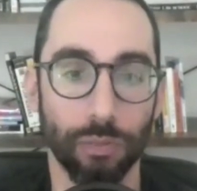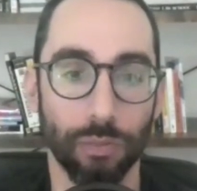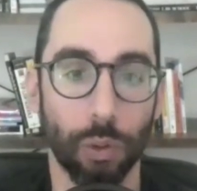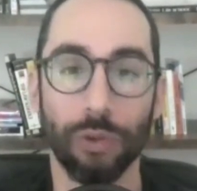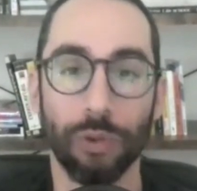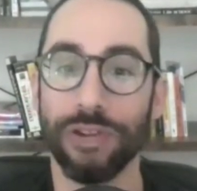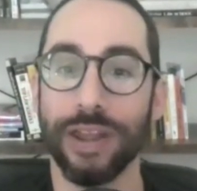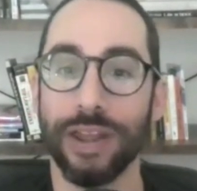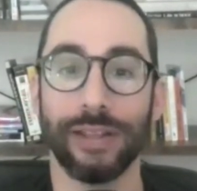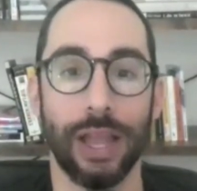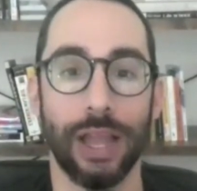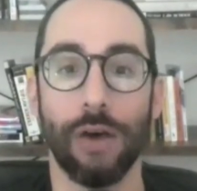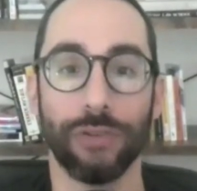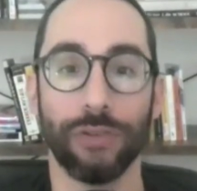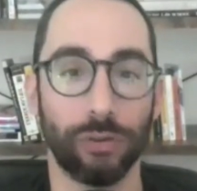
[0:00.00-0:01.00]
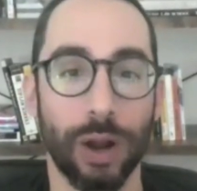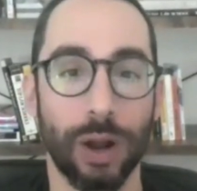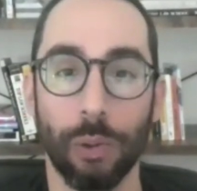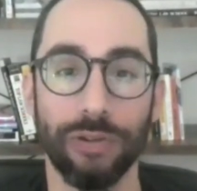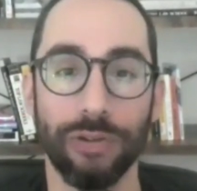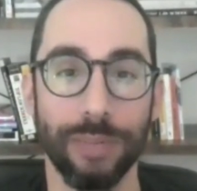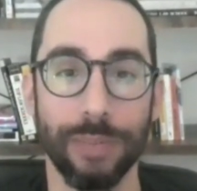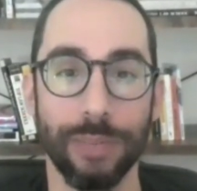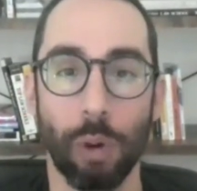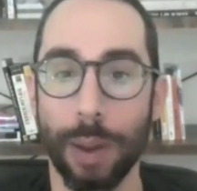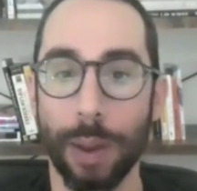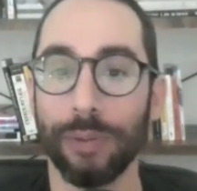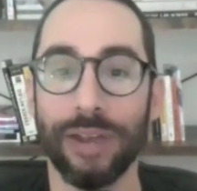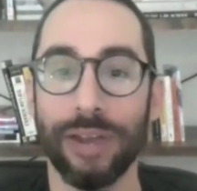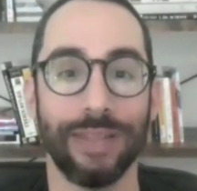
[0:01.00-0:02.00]
We're seeing layoffs already. We're seeing more
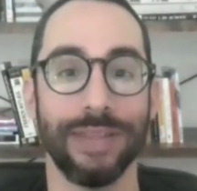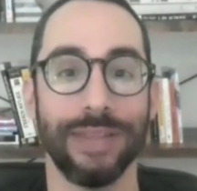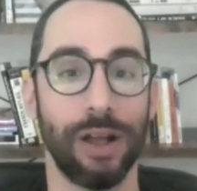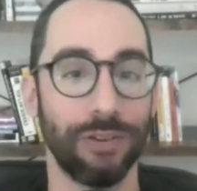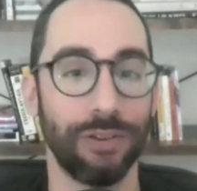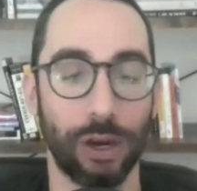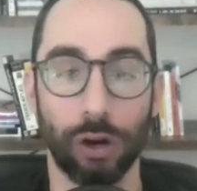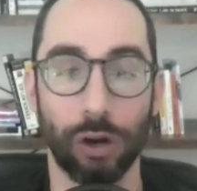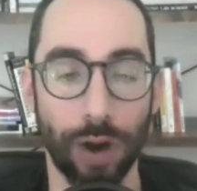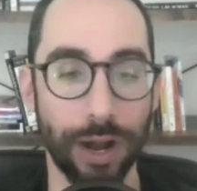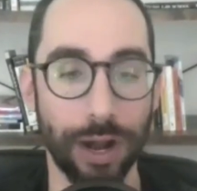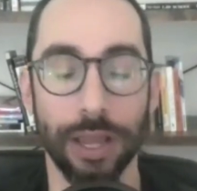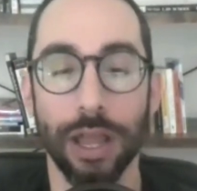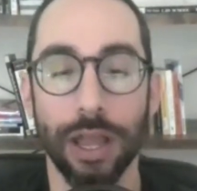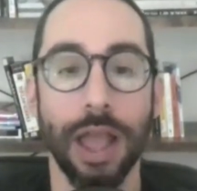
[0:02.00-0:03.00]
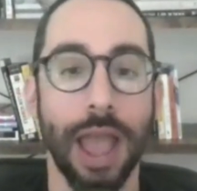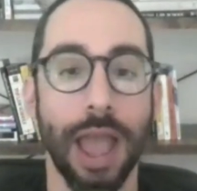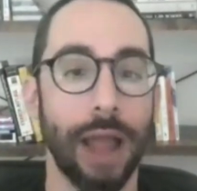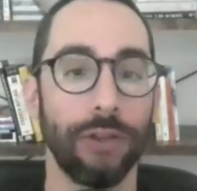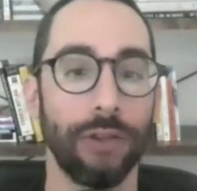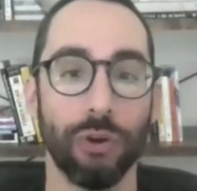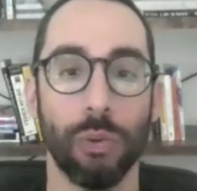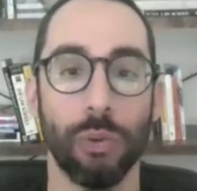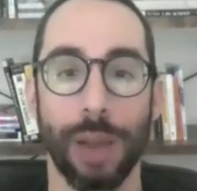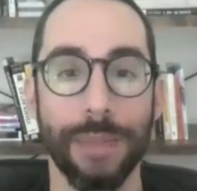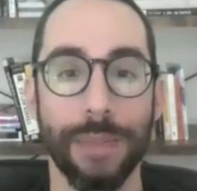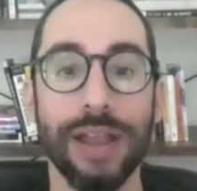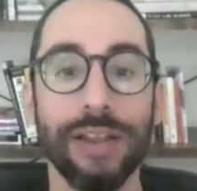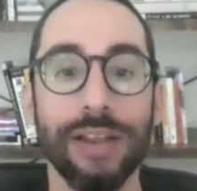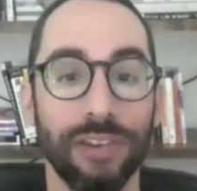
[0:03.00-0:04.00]
people taking the LSAT already. And so what that
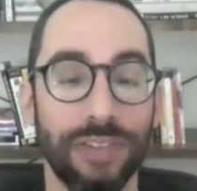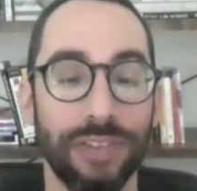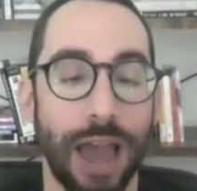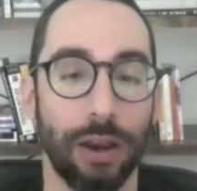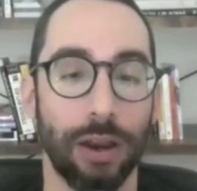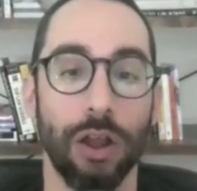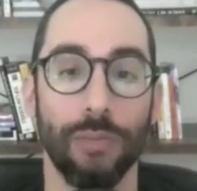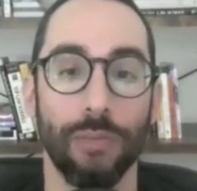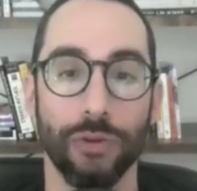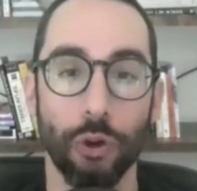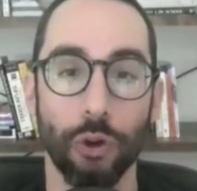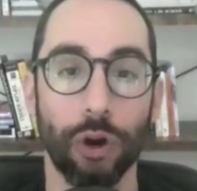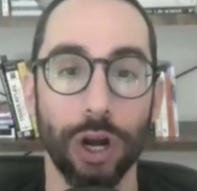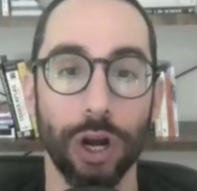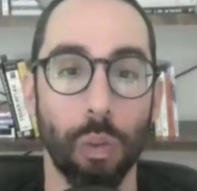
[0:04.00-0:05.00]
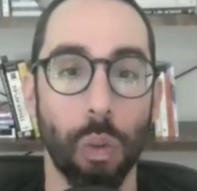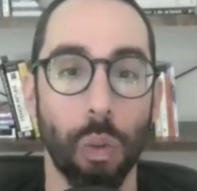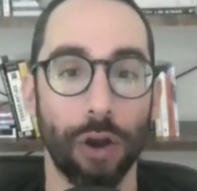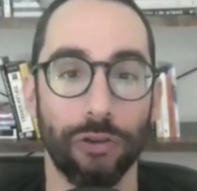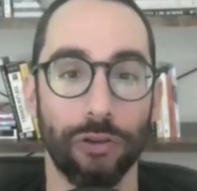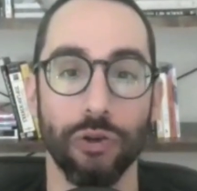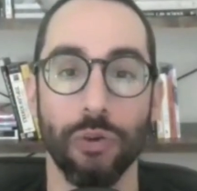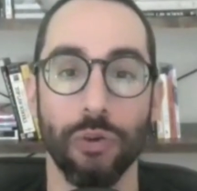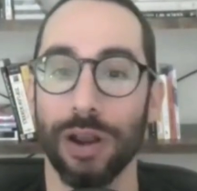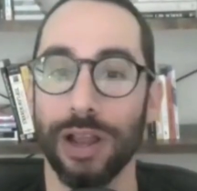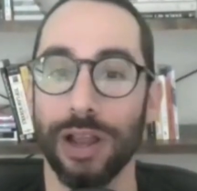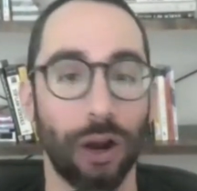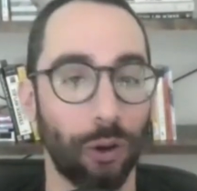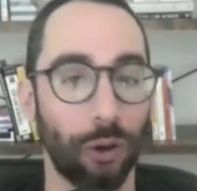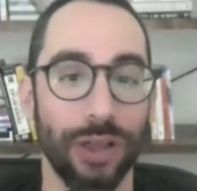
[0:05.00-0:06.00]
means is that you're going to want to
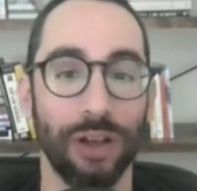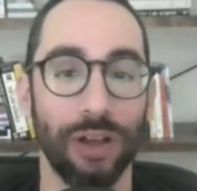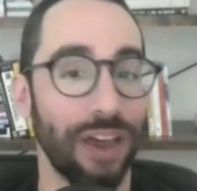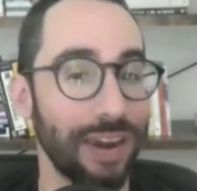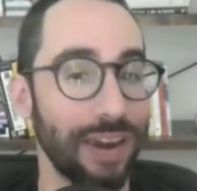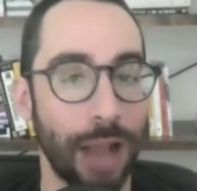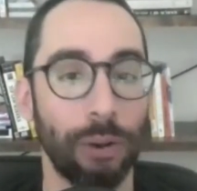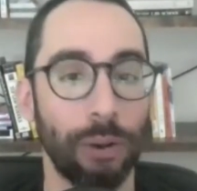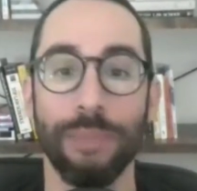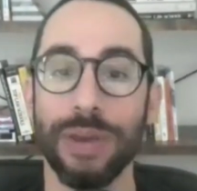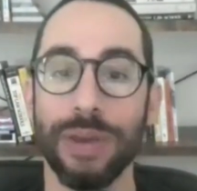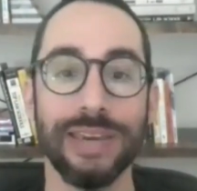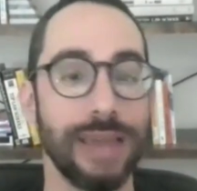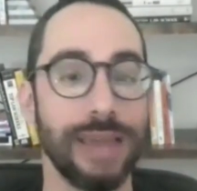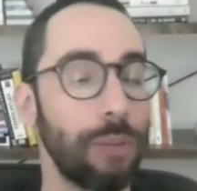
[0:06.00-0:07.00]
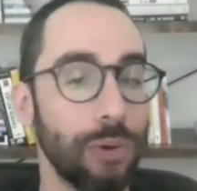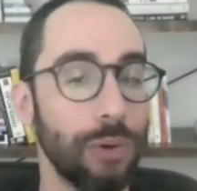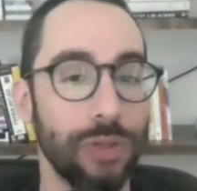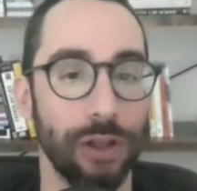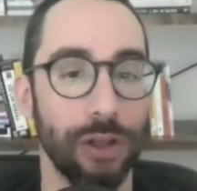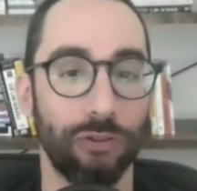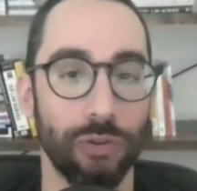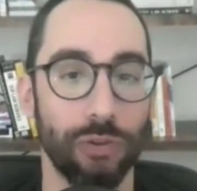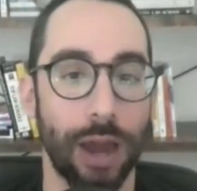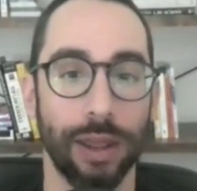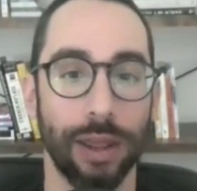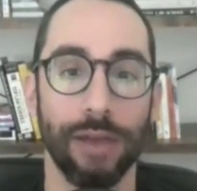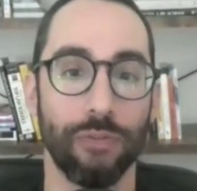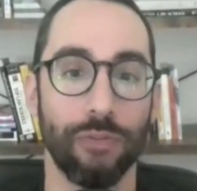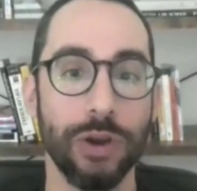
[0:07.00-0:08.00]
conquer the LSAT now and be done with it so that
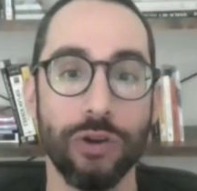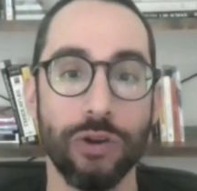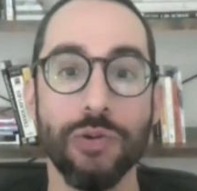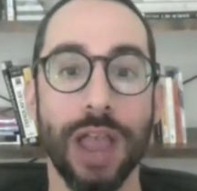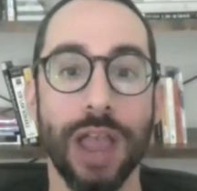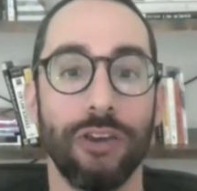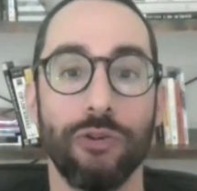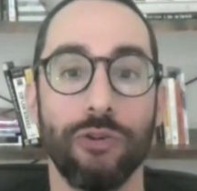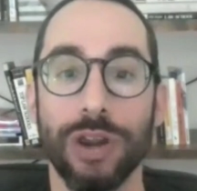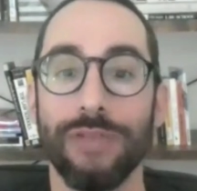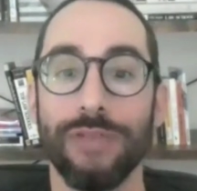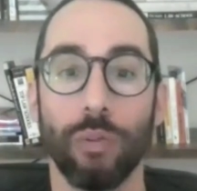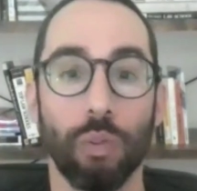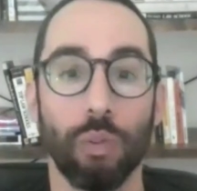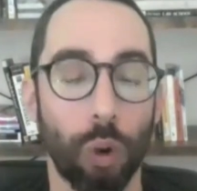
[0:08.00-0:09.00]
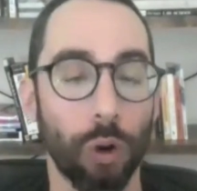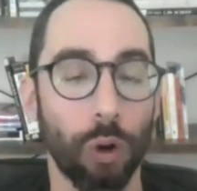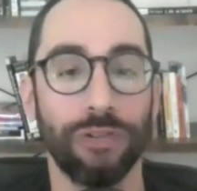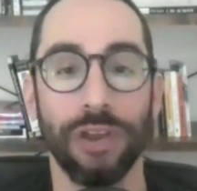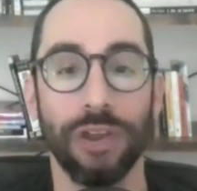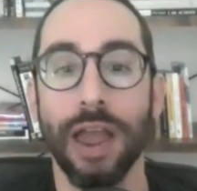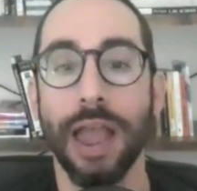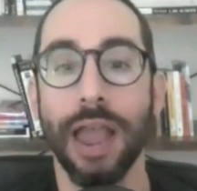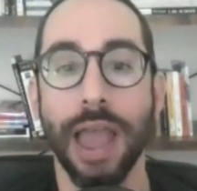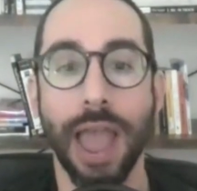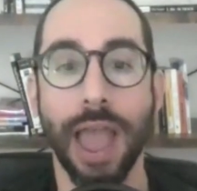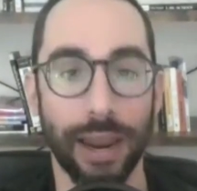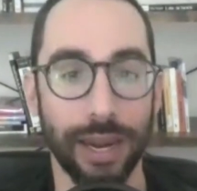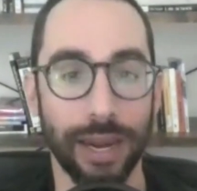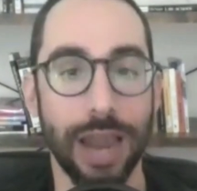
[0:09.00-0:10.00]
if we do get into an even worse
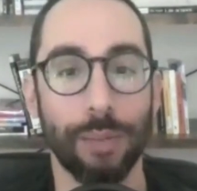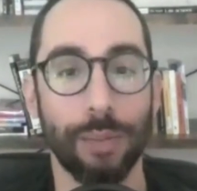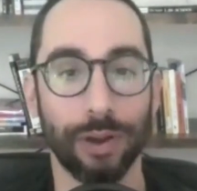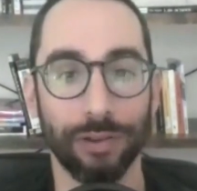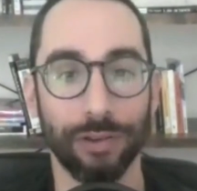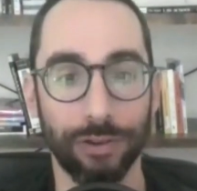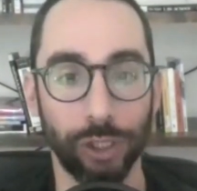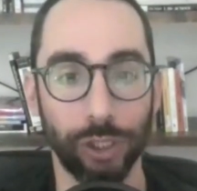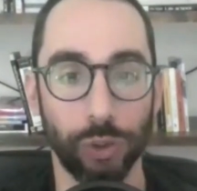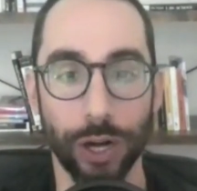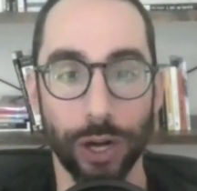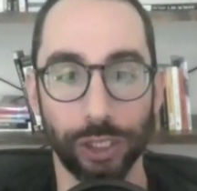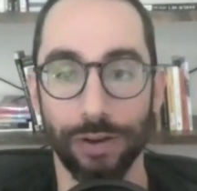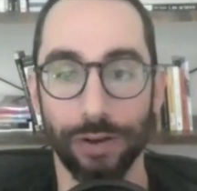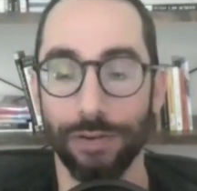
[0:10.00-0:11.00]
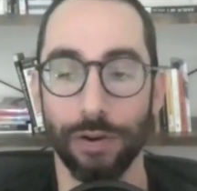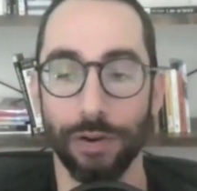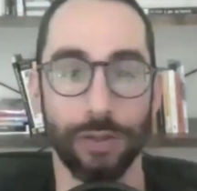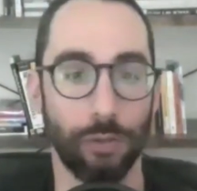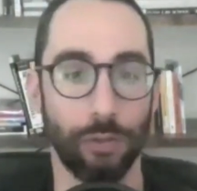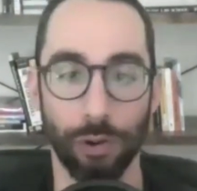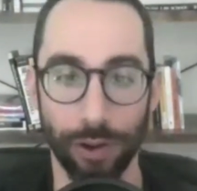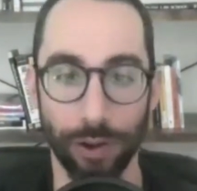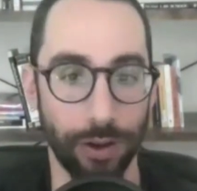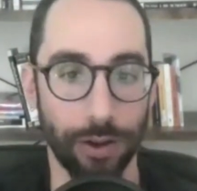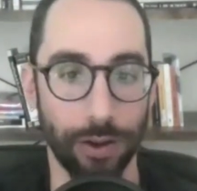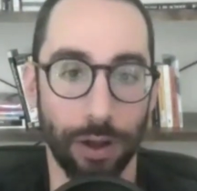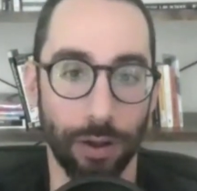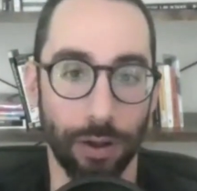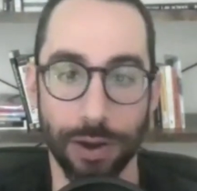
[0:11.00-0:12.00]
economic situation in the in
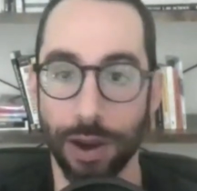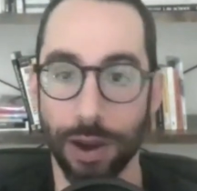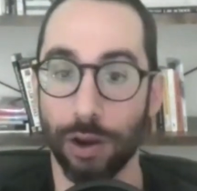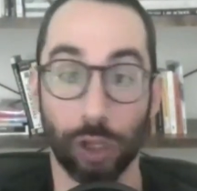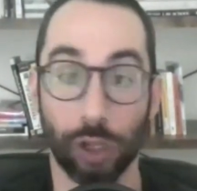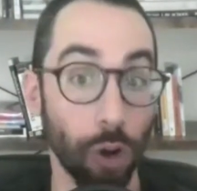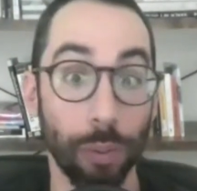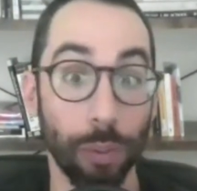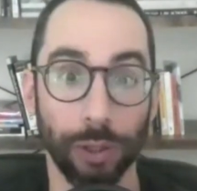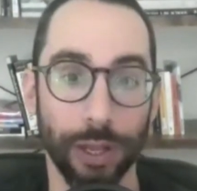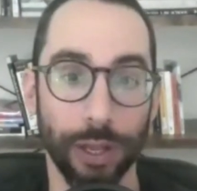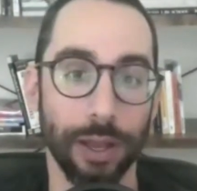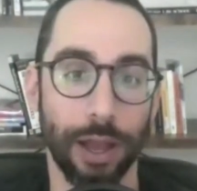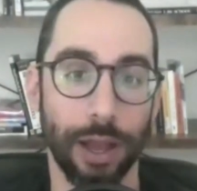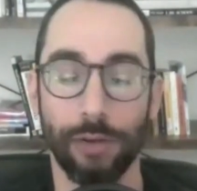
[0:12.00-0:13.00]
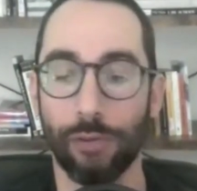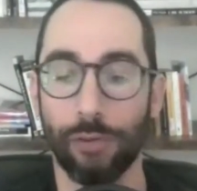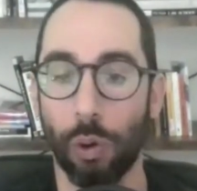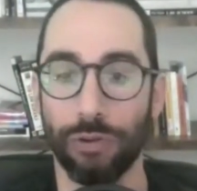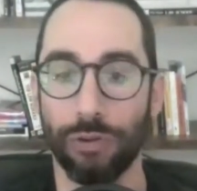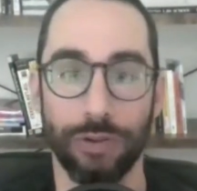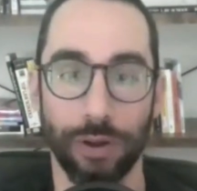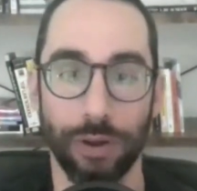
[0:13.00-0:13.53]
the globally and of course in,